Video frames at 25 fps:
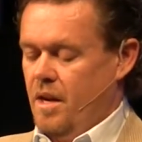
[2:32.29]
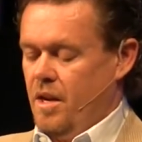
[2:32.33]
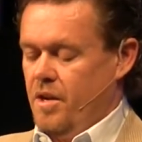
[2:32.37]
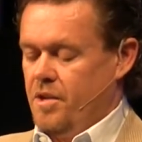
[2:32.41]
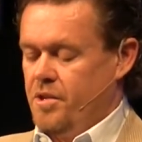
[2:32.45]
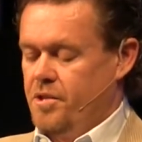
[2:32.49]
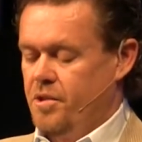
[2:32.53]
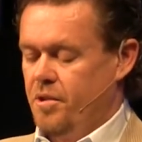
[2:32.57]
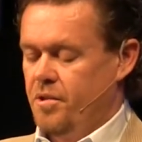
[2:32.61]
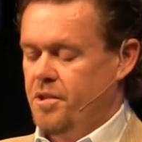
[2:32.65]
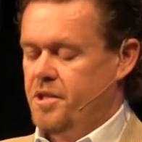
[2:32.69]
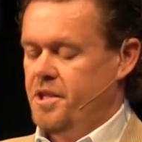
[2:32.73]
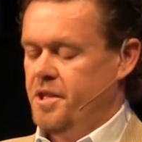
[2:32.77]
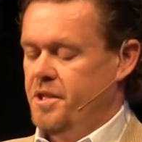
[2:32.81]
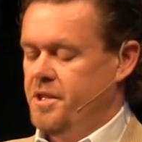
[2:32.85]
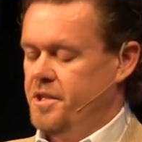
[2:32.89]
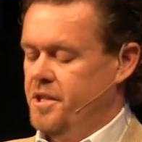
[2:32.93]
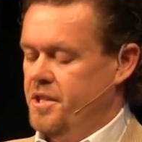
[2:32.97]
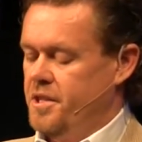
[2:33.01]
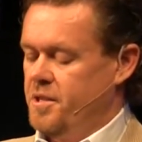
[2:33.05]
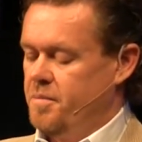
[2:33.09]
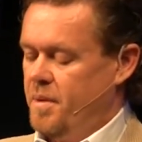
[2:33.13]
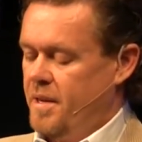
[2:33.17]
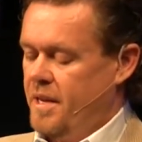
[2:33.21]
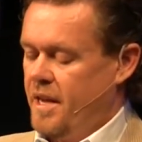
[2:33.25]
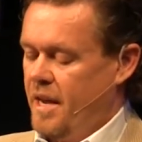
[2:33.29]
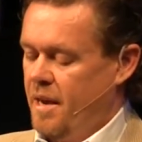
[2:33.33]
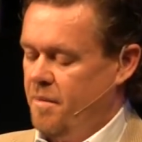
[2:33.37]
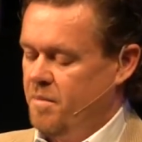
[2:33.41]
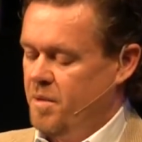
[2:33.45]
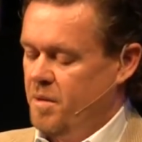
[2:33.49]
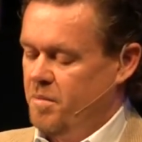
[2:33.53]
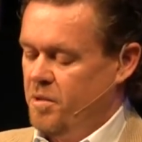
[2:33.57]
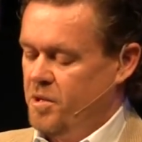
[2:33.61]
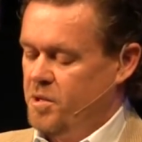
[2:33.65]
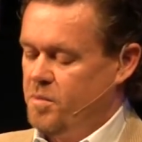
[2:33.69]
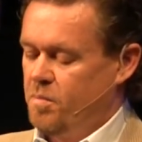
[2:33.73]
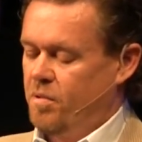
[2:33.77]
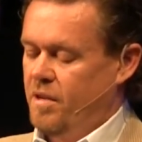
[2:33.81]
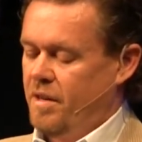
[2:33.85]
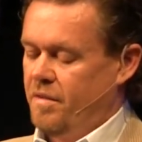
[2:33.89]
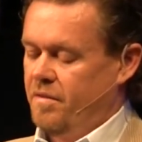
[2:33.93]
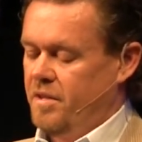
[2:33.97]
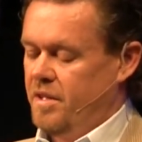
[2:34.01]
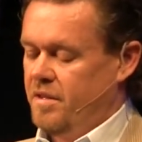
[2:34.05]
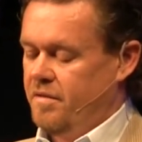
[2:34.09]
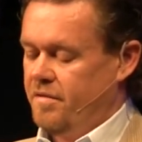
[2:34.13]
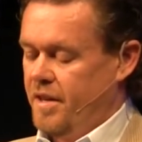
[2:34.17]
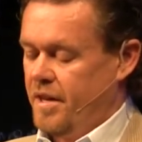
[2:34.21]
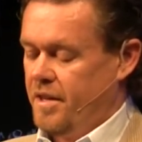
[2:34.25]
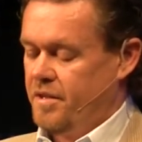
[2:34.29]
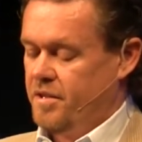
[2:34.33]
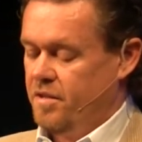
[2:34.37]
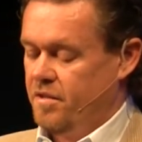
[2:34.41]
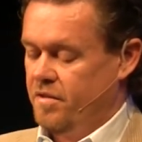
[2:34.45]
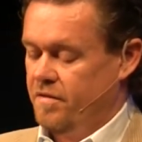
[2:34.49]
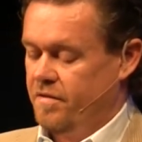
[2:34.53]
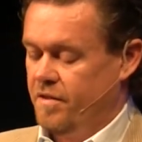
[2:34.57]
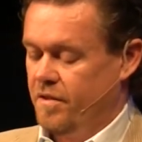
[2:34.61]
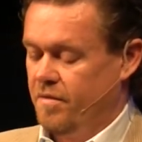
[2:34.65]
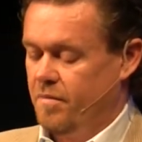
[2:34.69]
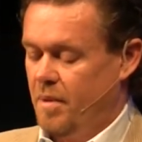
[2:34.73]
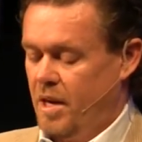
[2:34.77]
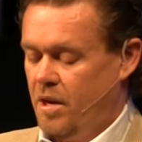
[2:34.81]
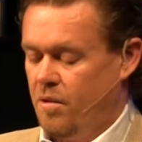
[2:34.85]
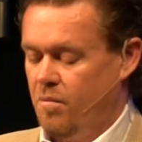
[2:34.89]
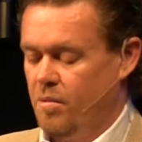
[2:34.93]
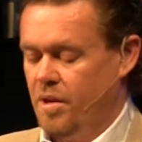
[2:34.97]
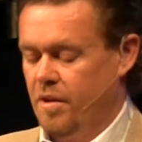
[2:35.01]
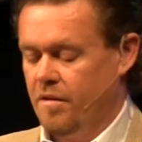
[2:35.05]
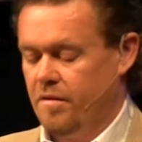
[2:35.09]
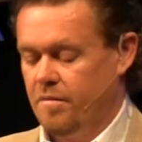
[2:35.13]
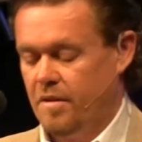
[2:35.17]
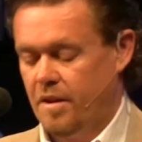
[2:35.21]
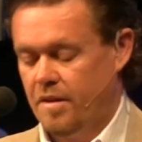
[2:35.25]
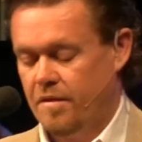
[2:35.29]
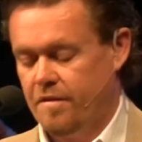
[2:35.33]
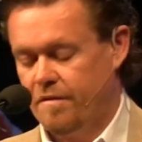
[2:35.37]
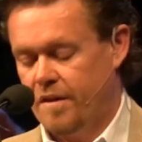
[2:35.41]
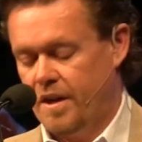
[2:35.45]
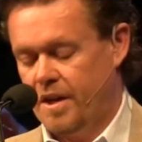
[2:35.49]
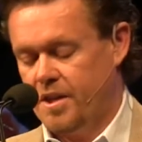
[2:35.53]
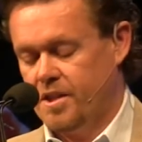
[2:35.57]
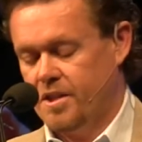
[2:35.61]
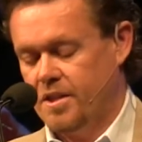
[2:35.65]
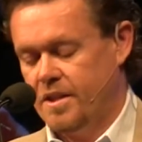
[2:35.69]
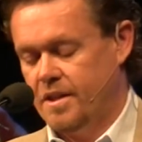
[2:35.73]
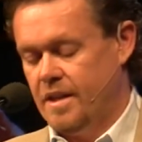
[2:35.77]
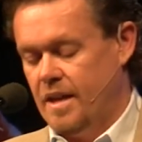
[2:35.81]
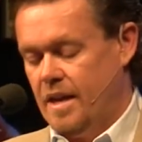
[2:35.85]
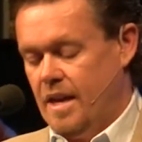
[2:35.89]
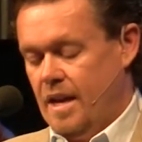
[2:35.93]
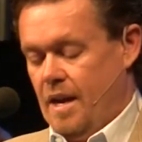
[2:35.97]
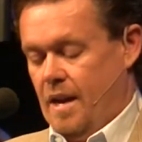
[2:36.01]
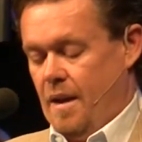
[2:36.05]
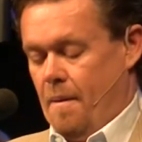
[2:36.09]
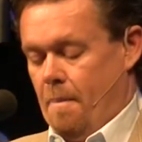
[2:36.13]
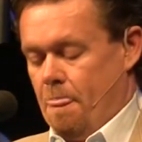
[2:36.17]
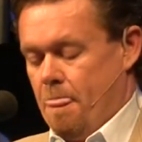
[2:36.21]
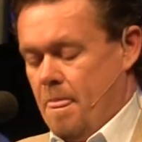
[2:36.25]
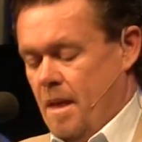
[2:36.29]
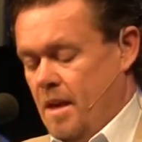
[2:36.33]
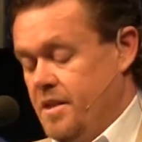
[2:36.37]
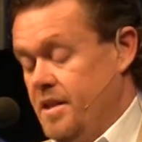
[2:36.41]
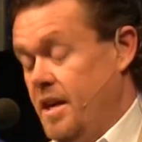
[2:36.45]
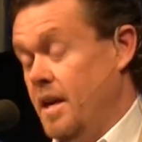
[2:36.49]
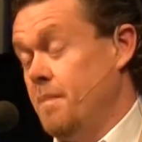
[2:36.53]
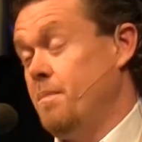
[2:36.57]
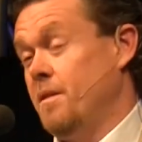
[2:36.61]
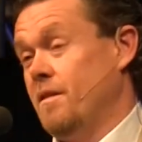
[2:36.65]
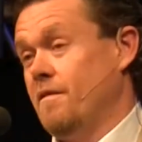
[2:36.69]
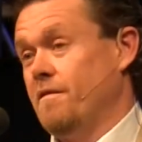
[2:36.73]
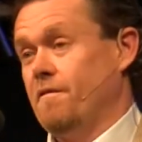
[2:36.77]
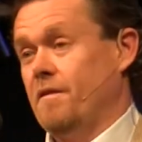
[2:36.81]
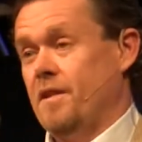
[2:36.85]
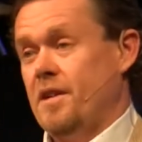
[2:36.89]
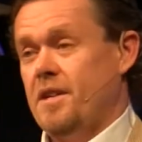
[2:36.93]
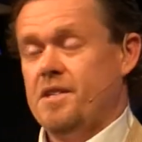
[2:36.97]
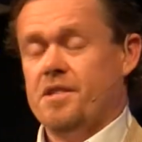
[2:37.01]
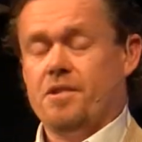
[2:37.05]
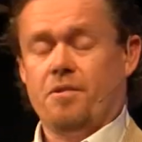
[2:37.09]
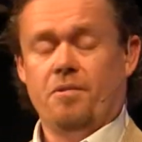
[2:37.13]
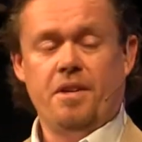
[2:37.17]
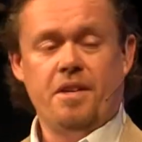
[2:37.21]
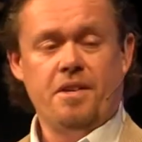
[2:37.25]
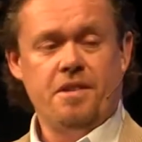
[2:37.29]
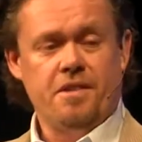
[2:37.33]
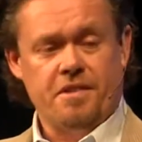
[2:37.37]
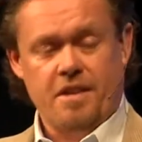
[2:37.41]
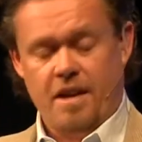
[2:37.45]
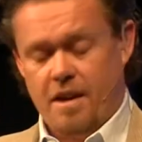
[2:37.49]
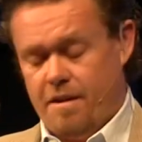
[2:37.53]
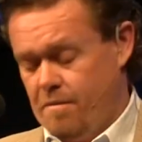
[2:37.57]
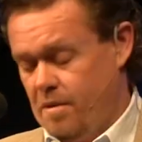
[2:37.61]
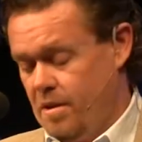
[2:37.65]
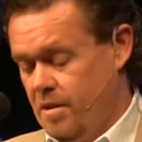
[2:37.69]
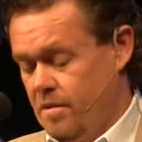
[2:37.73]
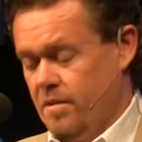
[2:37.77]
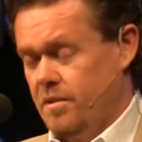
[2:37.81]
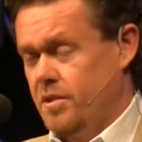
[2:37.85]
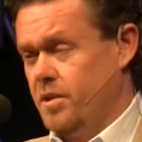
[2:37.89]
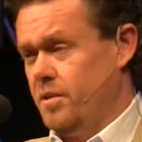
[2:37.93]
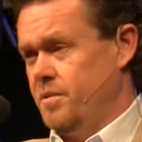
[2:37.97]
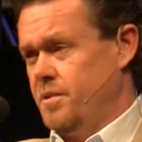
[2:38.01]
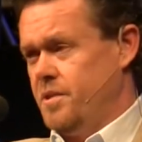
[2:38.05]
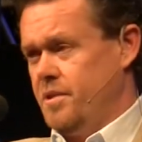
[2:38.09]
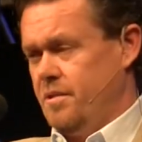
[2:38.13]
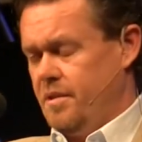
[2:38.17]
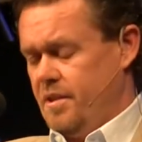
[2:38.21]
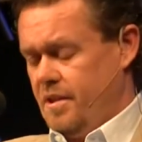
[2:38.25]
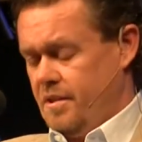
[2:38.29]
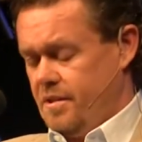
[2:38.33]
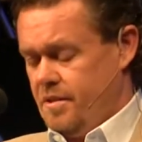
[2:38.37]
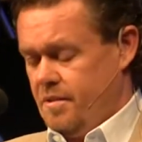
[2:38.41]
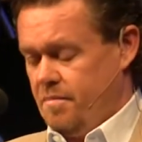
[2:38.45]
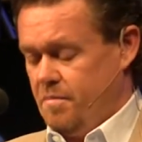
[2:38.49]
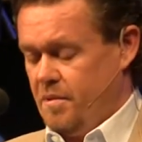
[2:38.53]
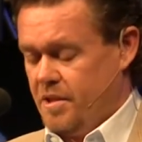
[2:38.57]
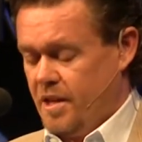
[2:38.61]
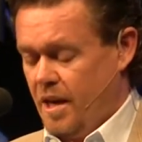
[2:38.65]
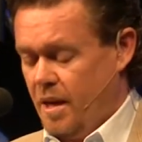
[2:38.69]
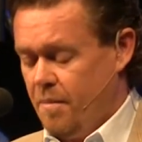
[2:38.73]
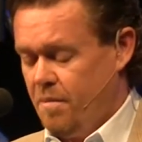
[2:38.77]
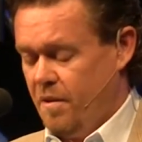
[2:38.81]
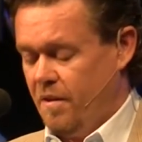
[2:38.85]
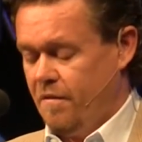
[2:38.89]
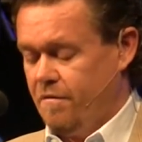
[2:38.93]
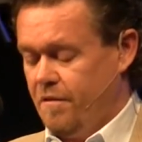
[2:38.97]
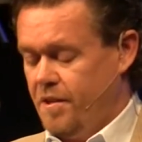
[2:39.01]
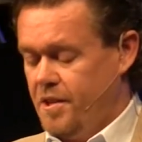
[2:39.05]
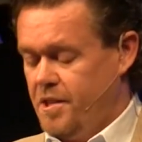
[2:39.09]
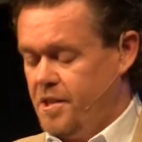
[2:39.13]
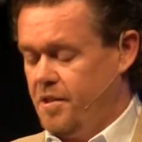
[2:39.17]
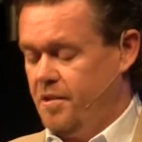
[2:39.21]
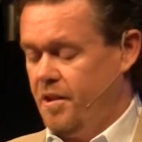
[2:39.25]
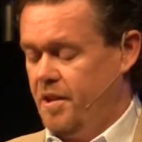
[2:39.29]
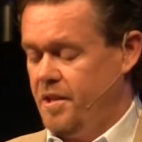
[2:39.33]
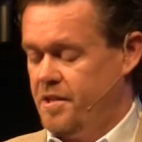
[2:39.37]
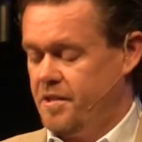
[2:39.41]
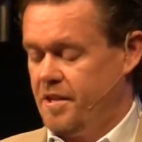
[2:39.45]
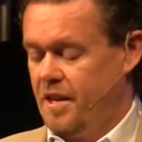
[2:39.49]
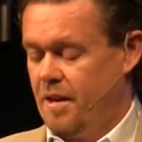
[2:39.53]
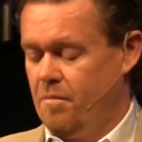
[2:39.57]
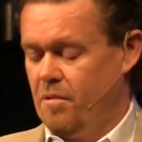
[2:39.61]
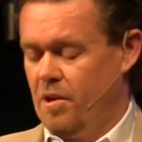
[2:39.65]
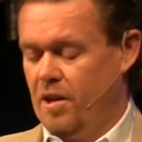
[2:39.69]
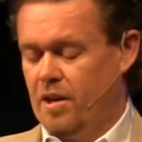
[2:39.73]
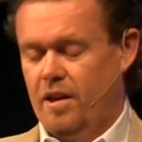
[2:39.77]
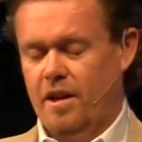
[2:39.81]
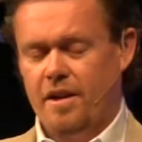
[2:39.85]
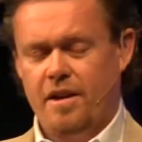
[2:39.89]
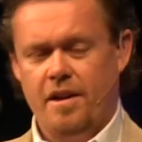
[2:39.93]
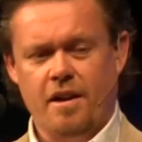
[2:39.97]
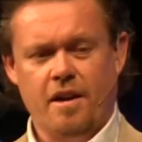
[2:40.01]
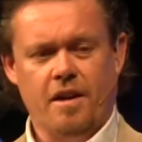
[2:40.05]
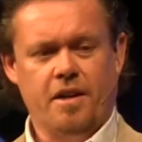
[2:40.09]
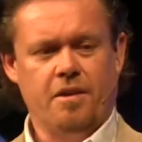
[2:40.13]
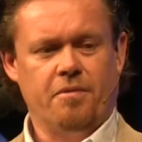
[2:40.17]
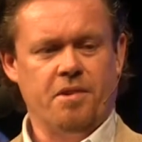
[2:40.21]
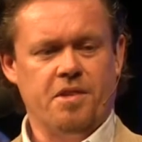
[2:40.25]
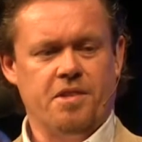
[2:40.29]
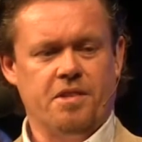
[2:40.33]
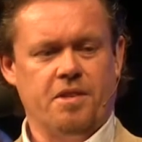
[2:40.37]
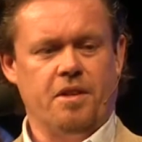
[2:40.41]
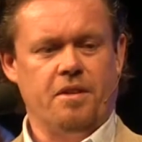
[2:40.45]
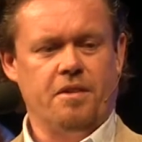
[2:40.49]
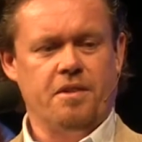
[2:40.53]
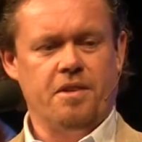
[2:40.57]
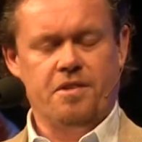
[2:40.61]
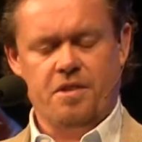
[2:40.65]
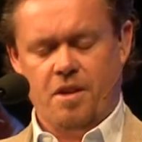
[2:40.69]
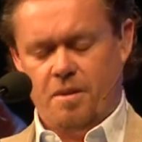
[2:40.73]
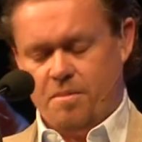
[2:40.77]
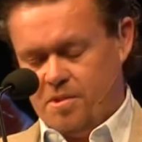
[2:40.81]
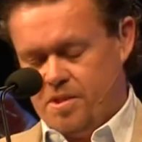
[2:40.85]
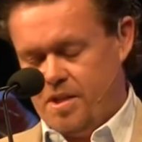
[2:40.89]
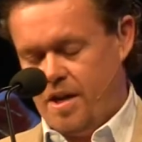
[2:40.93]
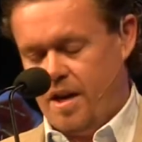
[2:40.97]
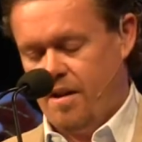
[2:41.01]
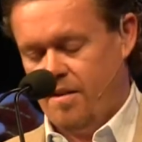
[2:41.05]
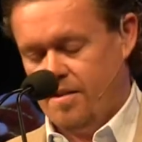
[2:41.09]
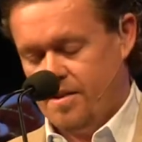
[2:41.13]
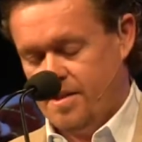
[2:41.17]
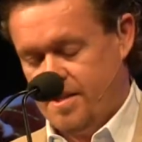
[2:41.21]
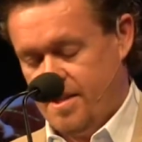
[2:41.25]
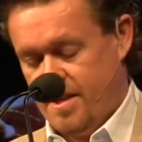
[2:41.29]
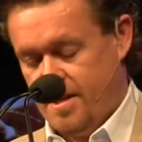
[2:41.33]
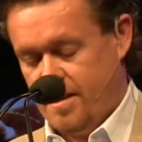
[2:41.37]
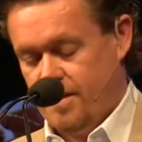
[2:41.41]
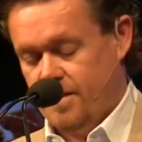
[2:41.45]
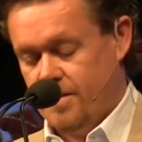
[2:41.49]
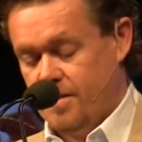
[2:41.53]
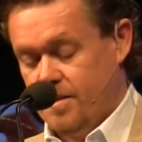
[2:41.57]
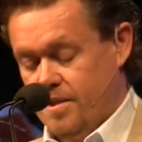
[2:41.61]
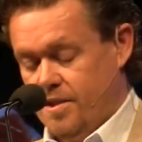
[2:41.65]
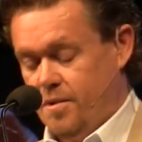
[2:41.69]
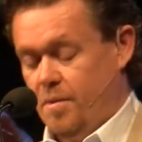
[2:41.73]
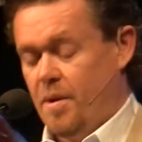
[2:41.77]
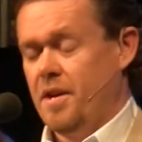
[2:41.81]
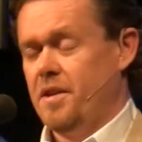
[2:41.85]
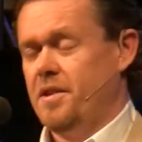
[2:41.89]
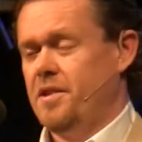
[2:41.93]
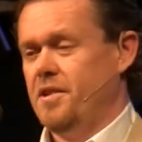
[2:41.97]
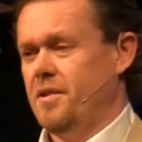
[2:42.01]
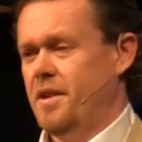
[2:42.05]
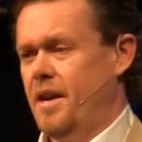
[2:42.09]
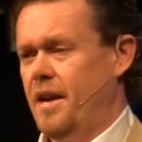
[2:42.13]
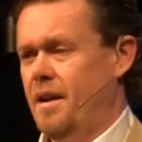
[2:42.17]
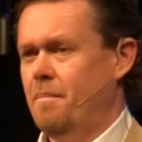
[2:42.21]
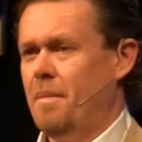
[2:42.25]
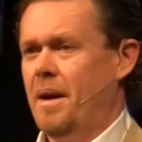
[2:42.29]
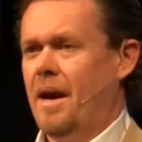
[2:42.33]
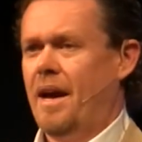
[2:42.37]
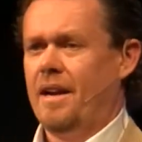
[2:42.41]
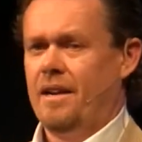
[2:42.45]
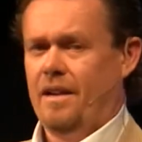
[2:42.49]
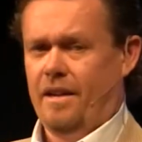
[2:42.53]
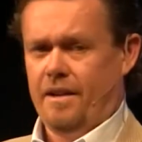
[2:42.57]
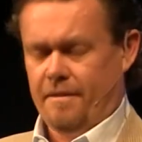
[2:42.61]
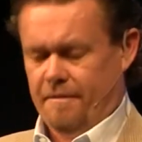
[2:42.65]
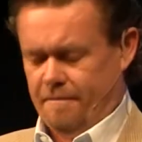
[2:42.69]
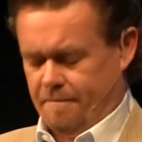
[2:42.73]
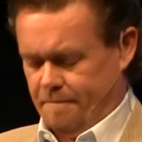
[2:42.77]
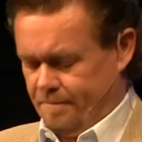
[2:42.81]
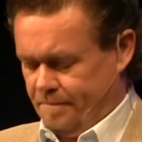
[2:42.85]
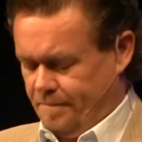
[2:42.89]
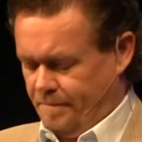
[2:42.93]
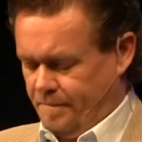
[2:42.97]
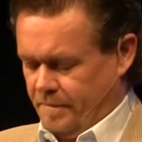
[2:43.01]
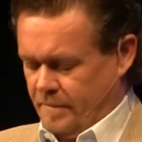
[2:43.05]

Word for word: Search engines became the most prevalent vector for malware infection. Typing free screensaver, don't do this, but typing free screensaver and clicking on a result is almost guaranteed to end your day badly.